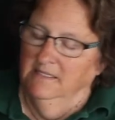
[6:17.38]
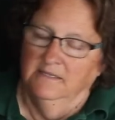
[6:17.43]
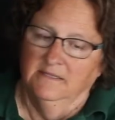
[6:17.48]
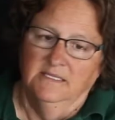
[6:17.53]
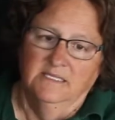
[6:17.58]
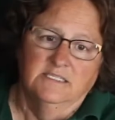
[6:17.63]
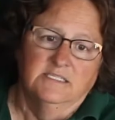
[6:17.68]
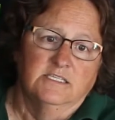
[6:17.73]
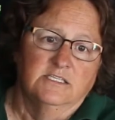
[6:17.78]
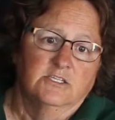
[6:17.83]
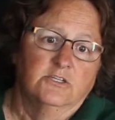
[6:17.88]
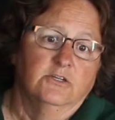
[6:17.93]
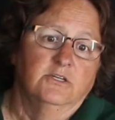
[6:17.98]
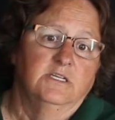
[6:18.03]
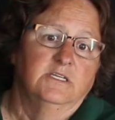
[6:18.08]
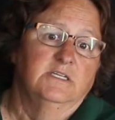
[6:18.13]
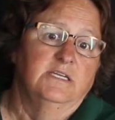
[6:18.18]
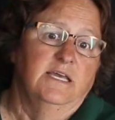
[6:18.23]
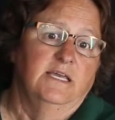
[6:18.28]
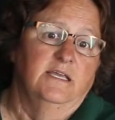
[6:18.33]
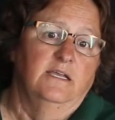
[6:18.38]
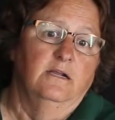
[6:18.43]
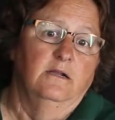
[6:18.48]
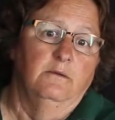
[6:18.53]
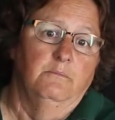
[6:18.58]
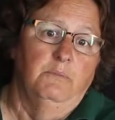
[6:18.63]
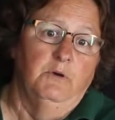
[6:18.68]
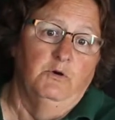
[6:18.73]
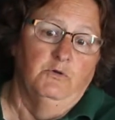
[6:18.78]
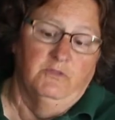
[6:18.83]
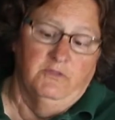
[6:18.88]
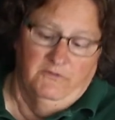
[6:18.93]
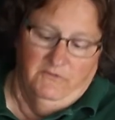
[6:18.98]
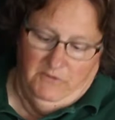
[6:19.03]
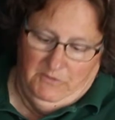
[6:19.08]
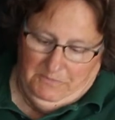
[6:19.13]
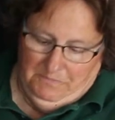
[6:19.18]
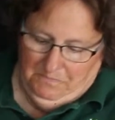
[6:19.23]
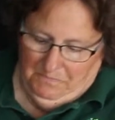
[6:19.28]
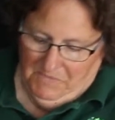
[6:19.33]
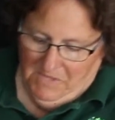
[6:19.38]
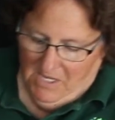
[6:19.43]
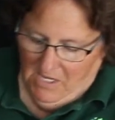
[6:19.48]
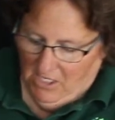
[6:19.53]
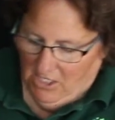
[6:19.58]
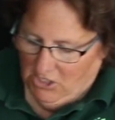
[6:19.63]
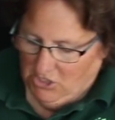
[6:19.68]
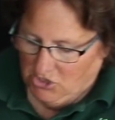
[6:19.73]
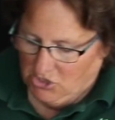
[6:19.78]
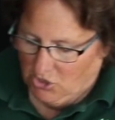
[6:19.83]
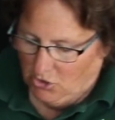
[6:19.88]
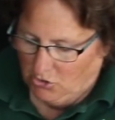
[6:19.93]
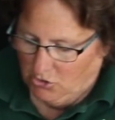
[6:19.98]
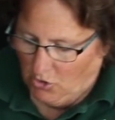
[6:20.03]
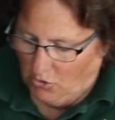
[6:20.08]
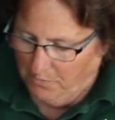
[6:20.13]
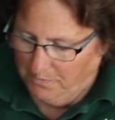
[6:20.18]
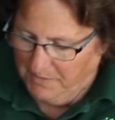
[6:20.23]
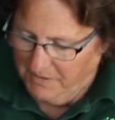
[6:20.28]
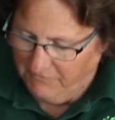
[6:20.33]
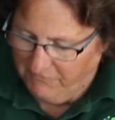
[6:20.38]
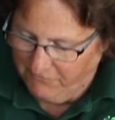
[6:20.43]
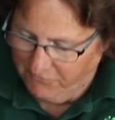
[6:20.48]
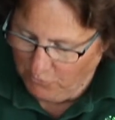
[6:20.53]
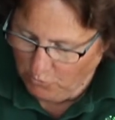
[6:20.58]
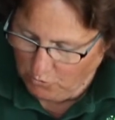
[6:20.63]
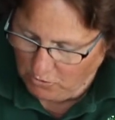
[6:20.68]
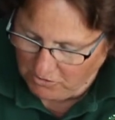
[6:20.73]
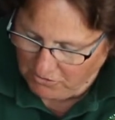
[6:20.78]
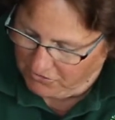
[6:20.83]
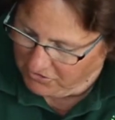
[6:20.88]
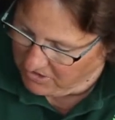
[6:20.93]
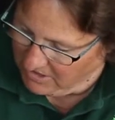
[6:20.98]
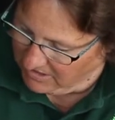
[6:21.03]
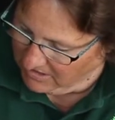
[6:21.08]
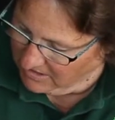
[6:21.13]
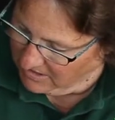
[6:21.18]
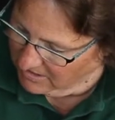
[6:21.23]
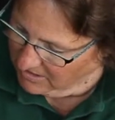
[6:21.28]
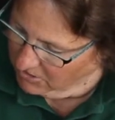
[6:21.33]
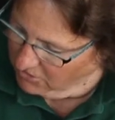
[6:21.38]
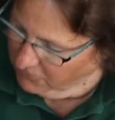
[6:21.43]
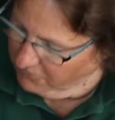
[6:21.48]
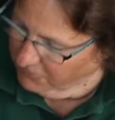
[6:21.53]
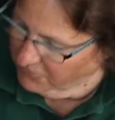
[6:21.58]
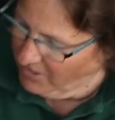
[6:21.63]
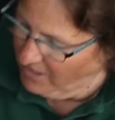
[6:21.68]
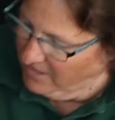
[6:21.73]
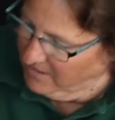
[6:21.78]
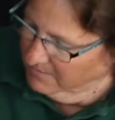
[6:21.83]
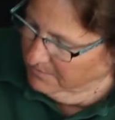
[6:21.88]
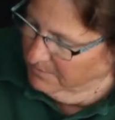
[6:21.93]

This is going to take care of both of them. So don't be fooled thinking you've got to